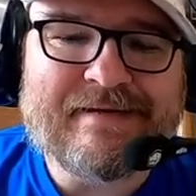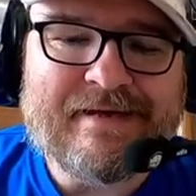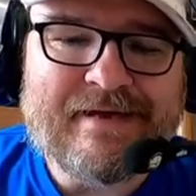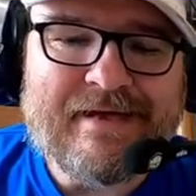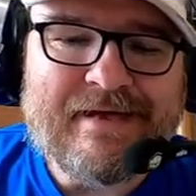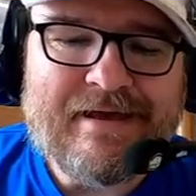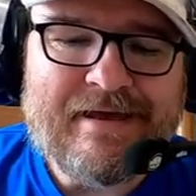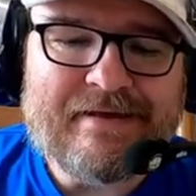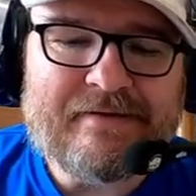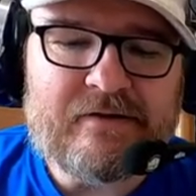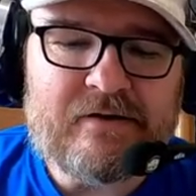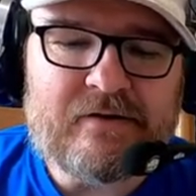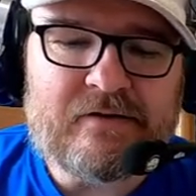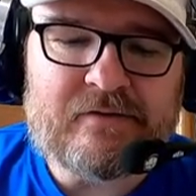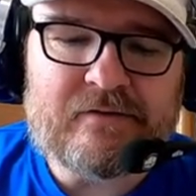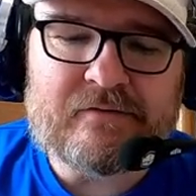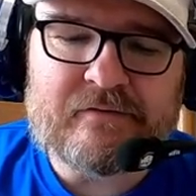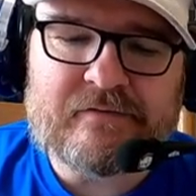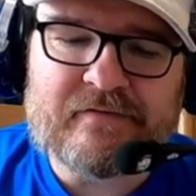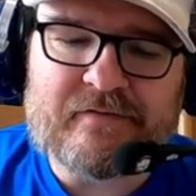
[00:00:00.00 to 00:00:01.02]

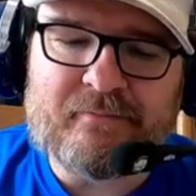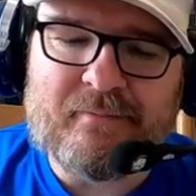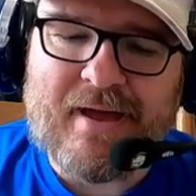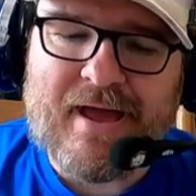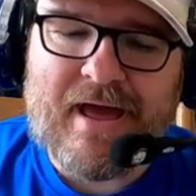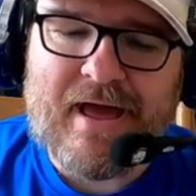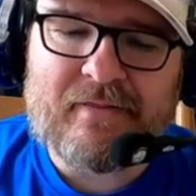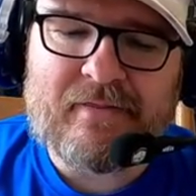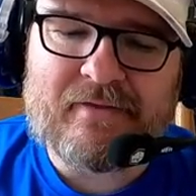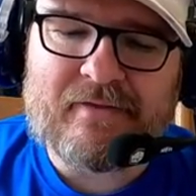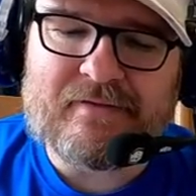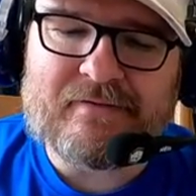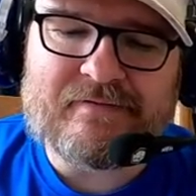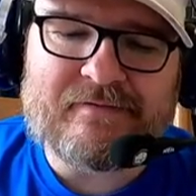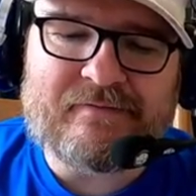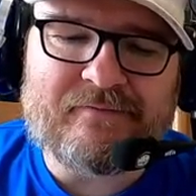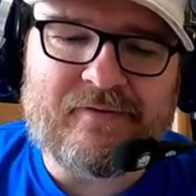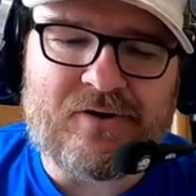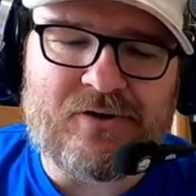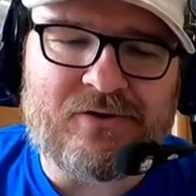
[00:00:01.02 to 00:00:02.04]
There's some math
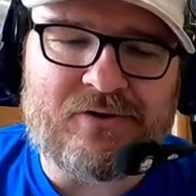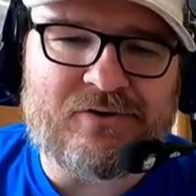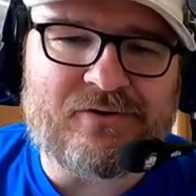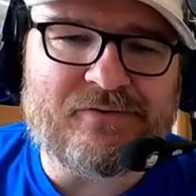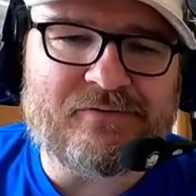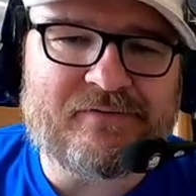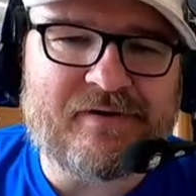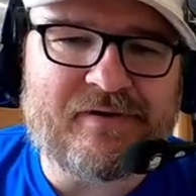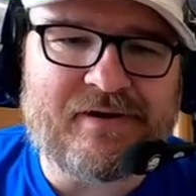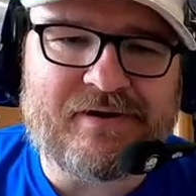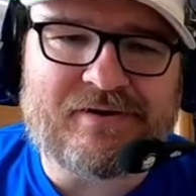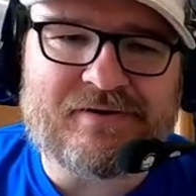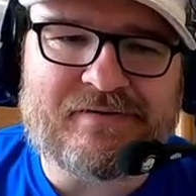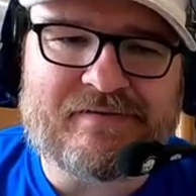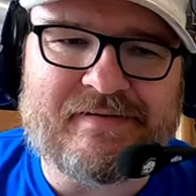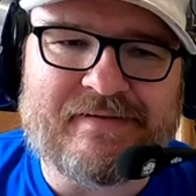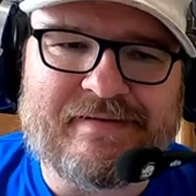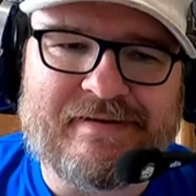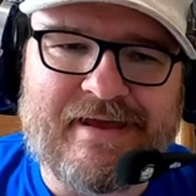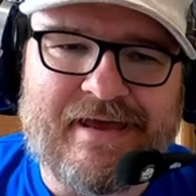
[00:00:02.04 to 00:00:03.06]
involved here
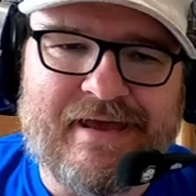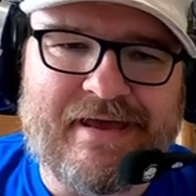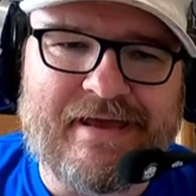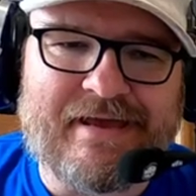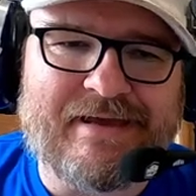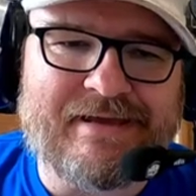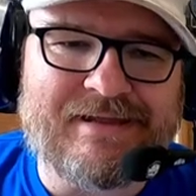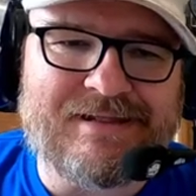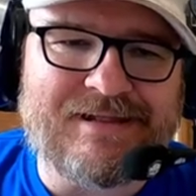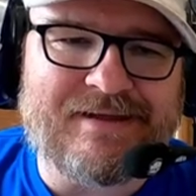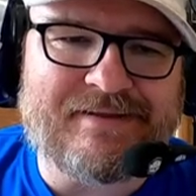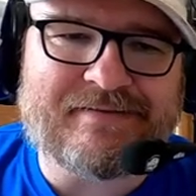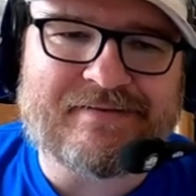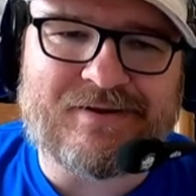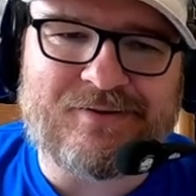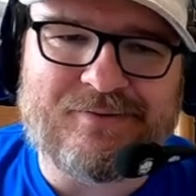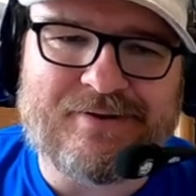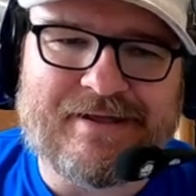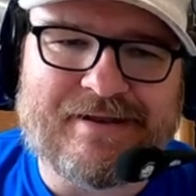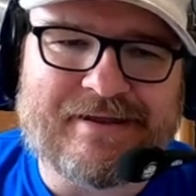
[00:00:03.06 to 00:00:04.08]
today. Let's
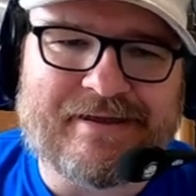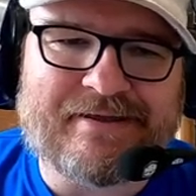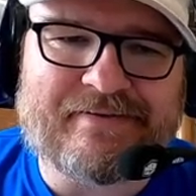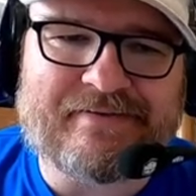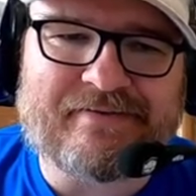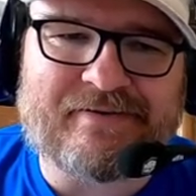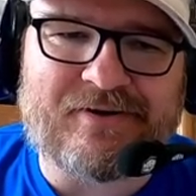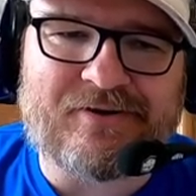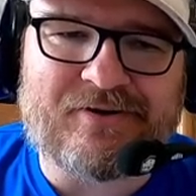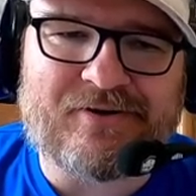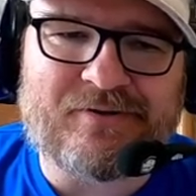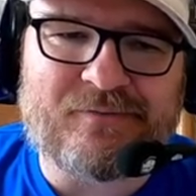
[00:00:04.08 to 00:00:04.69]
go ahead and get started.